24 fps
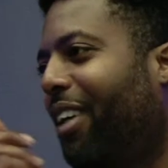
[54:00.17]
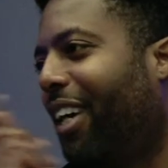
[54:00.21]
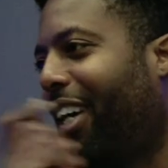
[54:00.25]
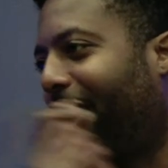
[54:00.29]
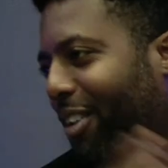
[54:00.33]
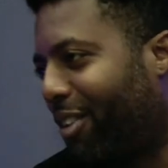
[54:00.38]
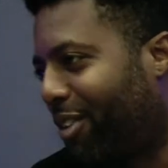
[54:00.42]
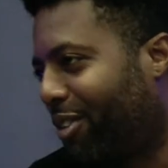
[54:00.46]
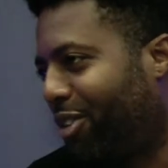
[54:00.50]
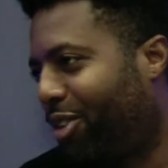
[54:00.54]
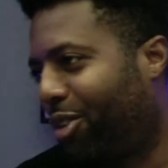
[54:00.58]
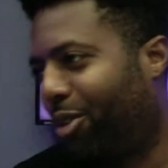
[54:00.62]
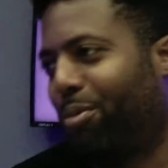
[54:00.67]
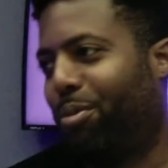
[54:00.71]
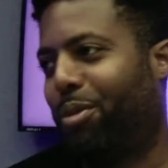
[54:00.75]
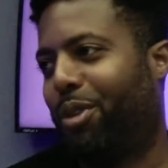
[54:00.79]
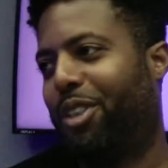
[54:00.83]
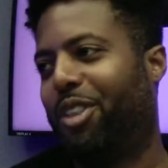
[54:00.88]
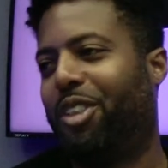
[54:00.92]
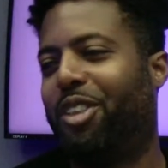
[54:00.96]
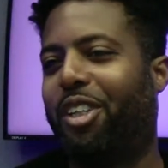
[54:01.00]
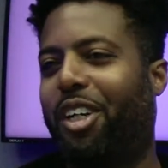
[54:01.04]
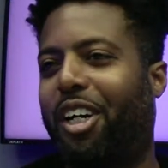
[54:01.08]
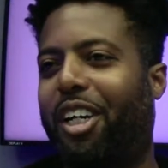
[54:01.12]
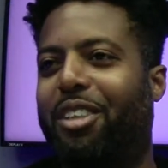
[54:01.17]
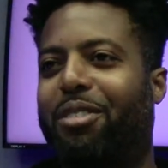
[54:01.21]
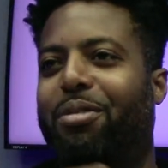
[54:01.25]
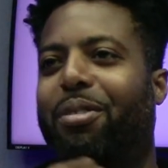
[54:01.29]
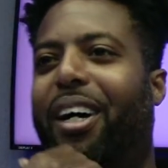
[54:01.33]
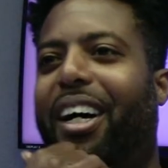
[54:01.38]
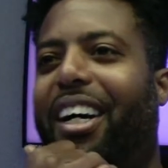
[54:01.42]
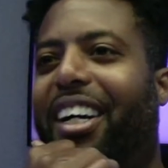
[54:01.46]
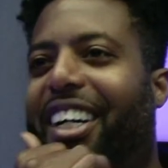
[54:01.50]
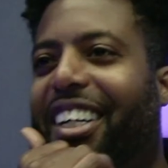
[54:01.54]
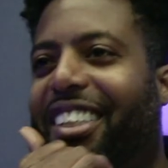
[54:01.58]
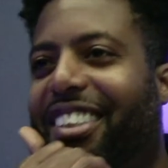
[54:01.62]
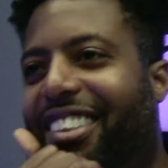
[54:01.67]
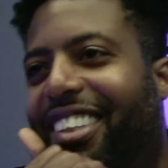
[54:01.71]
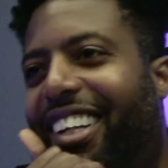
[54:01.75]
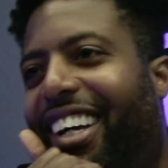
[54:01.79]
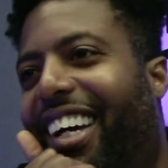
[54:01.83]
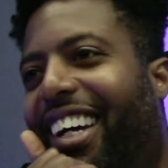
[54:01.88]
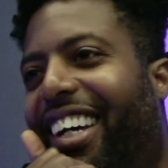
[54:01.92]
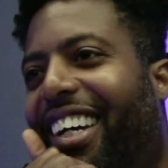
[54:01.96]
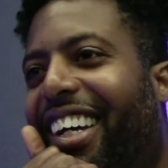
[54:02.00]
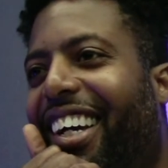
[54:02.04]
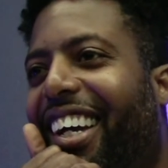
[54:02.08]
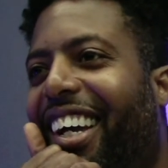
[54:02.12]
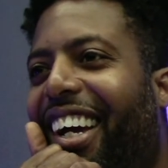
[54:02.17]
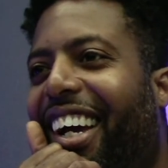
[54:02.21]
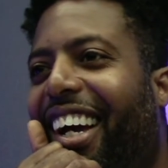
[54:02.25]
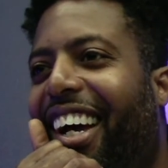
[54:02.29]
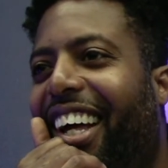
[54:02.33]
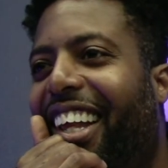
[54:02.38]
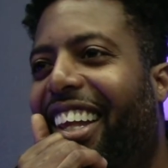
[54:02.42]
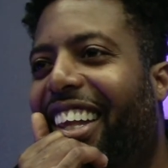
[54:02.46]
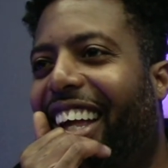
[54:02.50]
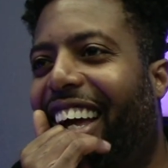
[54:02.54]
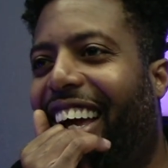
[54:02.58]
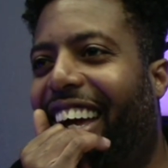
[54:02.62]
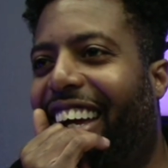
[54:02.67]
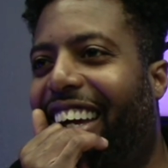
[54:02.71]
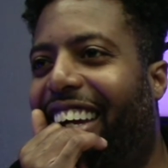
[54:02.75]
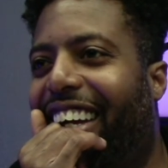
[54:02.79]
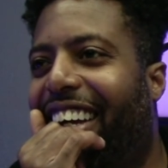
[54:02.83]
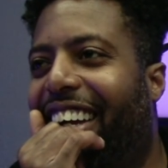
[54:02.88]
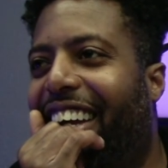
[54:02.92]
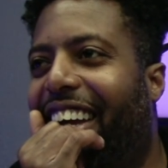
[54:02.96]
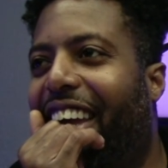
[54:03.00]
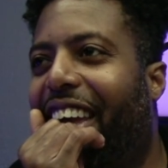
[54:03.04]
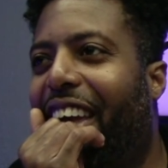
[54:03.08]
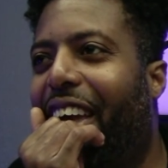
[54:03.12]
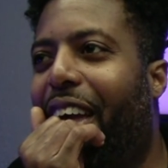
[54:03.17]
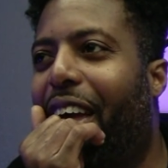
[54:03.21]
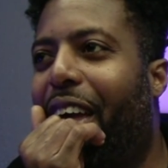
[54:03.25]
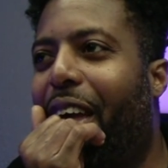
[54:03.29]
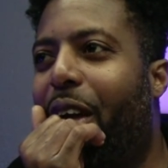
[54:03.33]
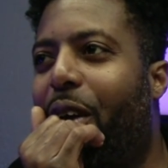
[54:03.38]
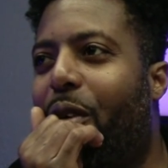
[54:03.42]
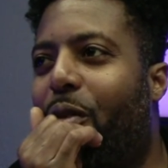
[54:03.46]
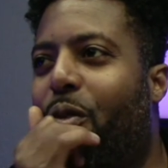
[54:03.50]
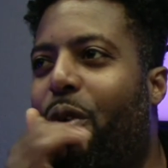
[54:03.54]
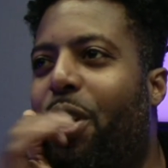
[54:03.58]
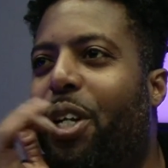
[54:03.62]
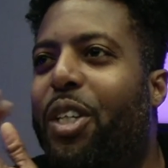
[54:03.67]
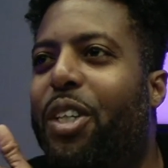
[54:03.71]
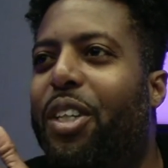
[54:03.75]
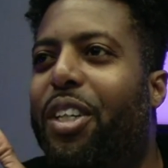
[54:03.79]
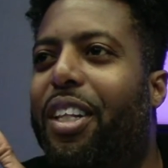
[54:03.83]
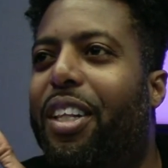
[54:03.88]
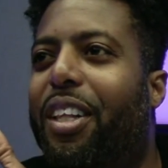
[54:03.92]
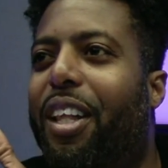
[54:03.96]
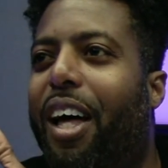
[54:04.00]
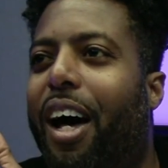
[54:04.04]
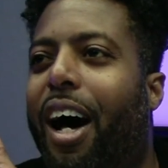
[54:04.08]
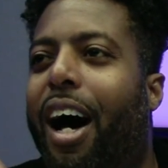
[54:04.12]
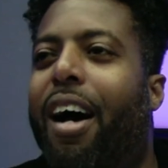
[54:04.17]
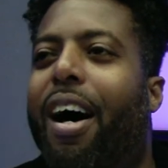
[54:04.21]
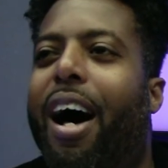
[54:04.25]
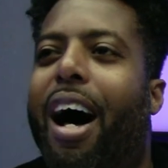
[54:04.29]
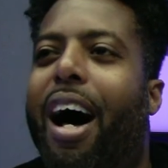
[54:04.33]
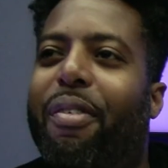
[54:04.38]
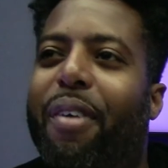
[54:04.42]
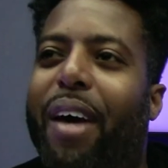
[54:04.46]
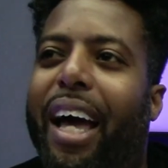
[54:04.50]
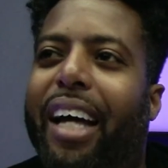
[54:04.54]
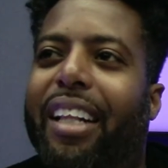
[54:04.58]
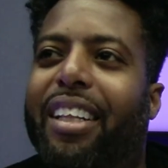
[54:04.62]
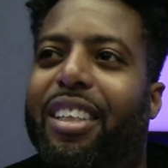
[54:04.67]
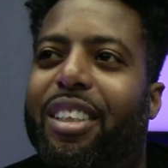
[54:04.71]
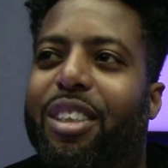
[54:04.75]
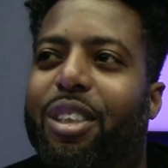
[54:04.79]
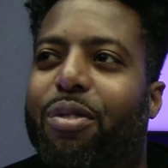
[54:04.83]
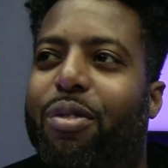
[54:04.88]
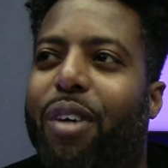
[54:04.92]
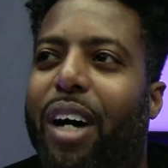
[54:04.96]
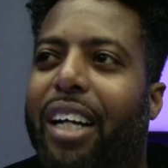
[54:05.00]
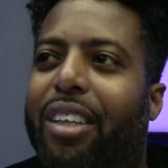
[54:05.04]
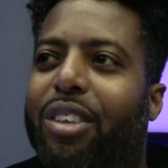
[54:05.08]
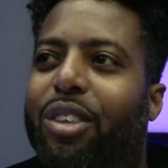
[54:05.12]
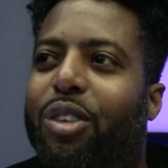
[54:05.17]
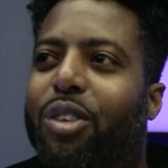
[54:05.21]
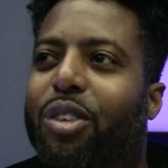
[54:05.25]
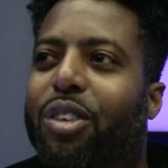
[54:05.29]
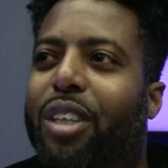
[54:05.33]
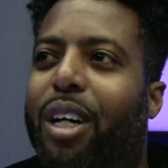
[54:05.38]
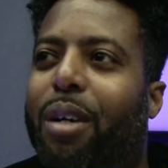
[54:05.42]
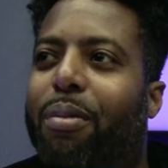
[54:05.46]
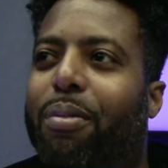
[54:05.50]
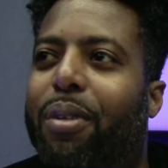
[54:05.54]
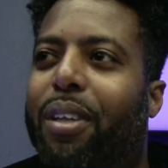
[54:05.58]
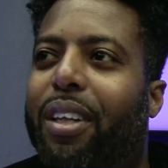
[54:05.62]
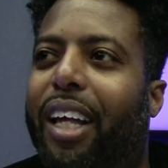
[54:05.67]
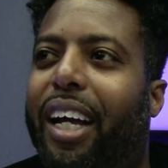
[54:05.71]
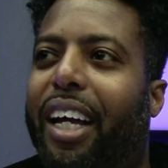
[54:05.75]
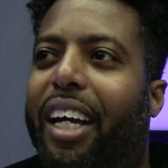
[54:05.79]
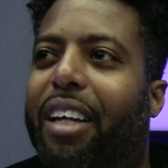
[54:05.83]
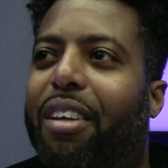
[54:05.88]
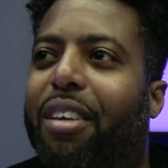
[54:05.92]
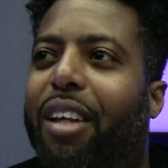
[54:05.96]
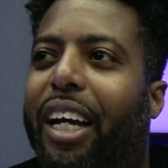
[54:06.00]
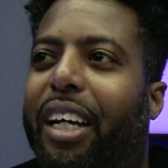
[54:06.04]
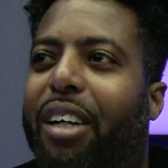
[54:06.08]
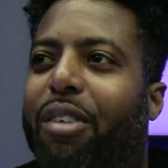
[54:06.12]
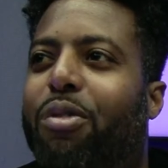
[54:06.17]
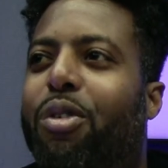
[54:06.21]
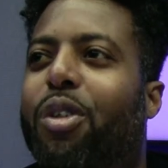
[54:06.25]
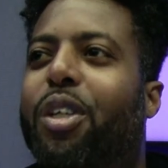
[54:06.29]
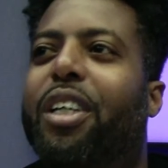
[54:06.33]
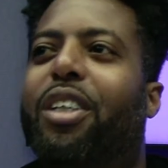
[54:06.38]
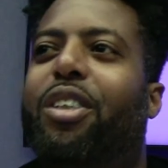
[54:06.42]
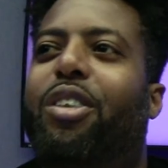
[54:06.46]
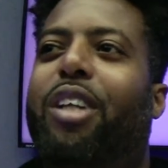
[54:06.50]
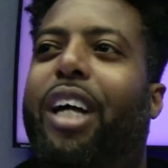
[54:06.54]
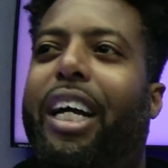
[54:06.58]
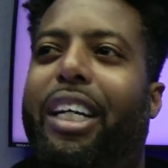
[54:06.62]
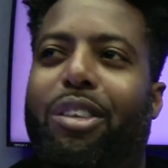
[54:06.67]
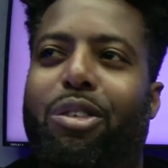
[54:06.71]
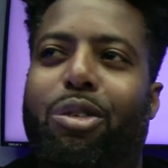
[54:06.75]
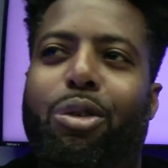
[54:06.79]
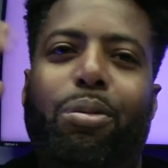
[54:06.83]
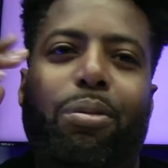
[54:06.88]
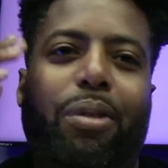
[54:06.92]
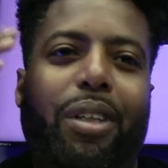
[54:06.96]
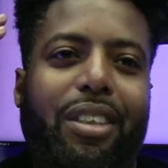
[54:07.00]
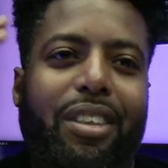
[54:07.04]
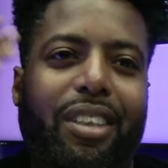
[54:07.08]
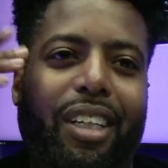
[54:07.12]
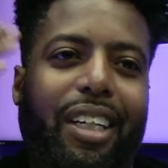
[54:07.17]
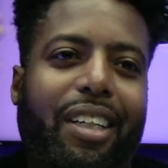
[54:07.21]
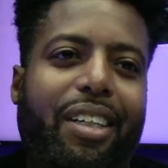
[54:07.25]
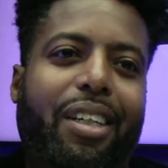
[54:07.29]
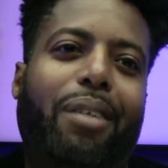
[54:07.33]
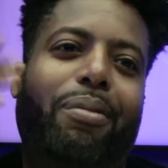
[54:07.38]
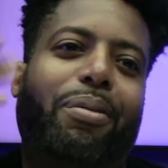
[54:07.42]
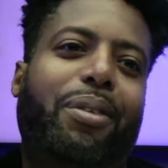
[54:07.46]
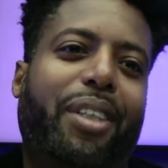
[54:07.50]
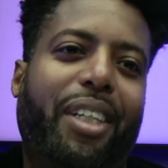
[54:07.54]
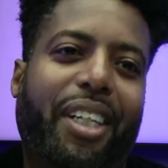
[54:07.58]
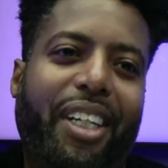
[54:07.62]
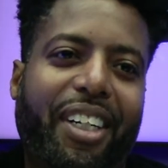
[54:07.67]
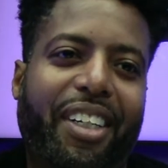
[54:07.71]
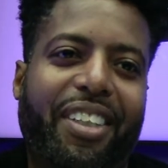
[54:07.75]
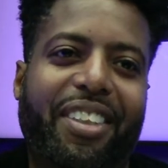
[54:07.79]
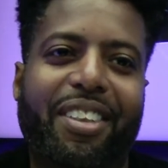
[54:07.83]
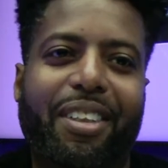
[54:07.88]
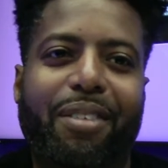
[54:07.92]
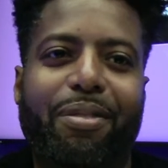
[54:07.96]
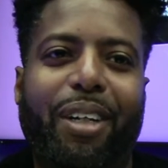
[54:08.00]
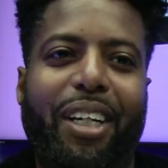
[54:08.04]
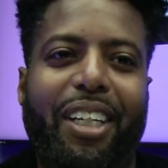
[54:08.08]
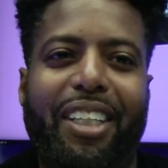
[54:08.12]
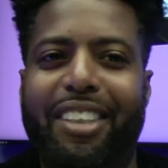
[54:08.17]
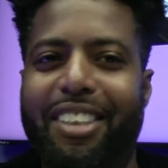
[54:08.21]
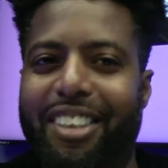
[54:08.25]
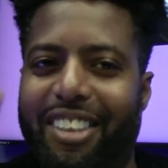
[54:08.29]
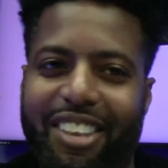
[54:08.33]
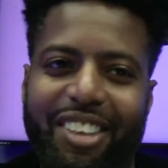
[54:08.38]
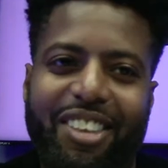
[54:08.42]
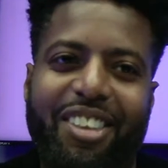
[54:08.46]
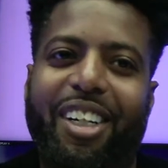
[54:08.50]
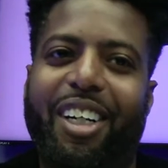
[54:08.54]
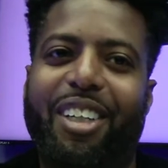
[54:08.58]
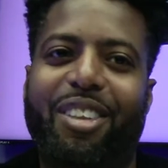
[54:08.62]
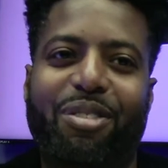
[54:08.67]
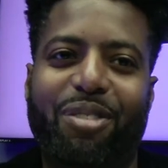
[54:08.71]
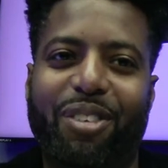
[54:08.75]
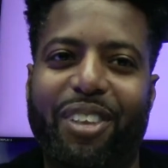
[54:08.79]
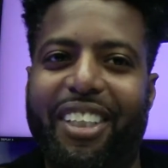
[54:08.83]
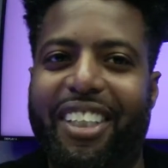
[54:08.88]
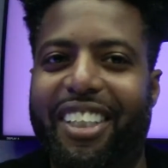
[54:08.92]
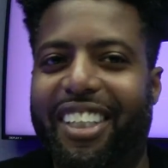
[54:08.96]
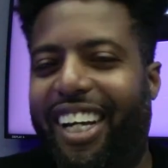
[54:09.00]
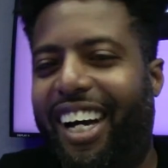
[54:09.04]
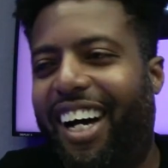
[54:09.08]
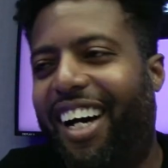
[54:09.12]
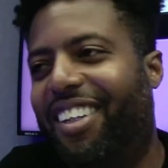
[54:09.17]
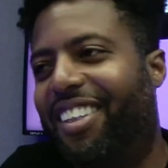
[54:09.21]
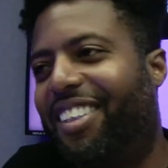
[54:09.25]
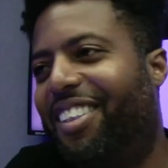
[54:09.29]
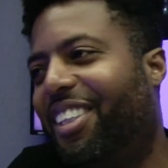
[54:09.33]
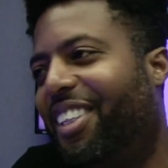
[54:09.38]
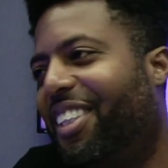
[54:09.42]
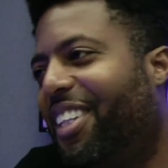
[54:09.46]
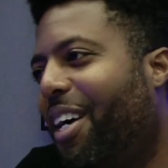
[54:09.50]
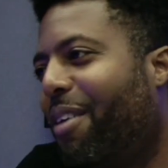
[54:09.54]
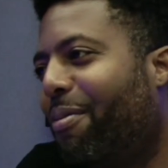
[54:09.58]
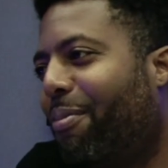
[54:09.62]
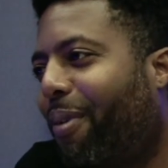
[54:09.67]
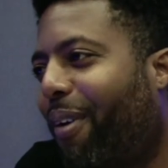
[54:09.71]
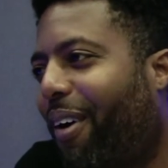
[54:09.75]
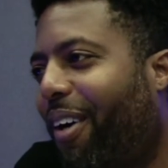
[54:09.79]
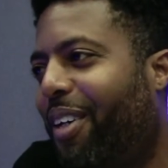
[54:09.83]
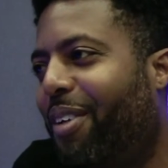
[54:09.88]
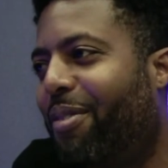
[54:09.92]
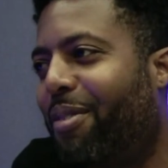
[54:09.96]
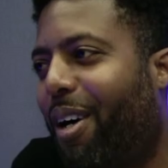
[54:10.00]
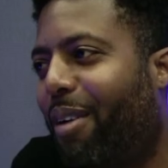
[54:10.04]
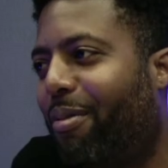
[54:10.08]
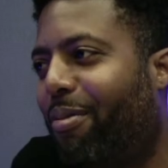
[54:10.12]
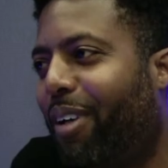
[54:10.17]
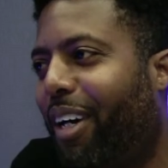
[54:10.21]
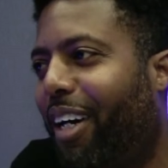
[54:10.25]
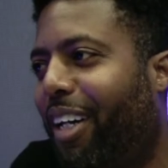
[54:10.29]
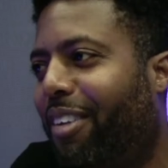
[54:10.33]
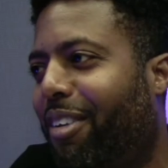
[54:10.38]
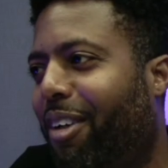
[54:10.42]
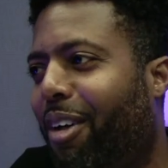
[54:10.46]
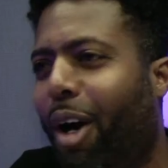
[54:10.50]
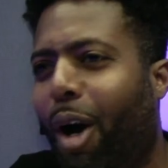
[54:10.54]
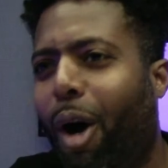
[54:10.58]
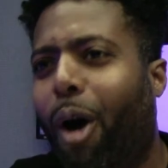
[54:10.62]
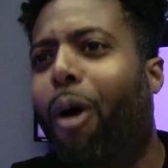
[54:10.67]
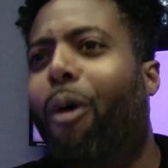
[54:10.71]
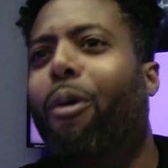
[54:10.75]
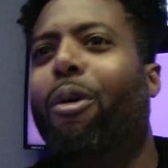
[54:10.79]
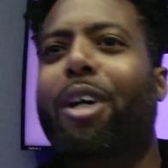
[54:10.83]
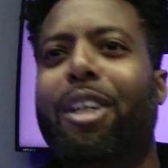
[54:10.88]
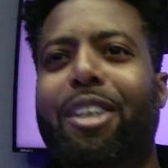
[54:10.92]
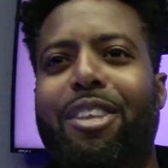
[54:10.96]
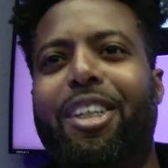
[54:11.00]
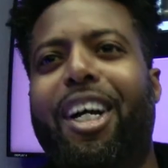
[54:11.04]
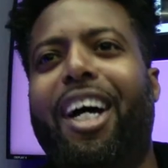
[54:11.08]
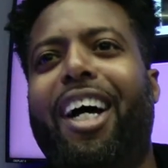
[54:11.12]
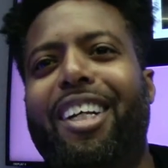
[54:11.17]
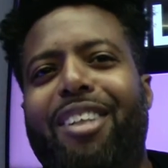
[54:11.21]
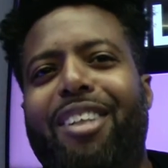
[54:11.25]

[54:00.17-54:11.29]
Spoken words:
you should be enticed by us like if we, I've had this. If I do something like if you get like too much like cum in her hair or something like, and then she starts freaking out, and then that part of my brain says, "We just